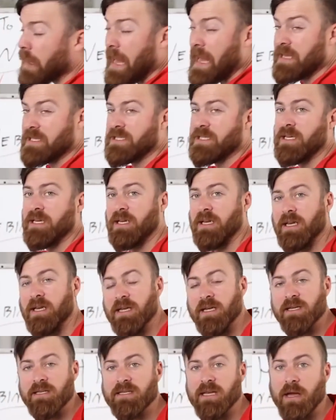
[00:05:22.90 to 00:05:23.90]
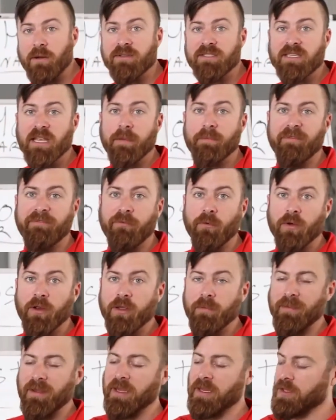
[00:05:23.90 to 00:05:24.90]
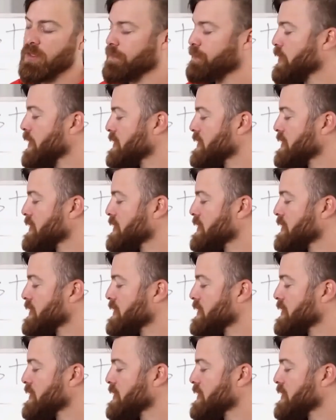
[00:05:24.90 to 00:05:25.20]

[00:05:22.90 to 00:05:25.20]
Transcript: last thing is, I would say before you begin your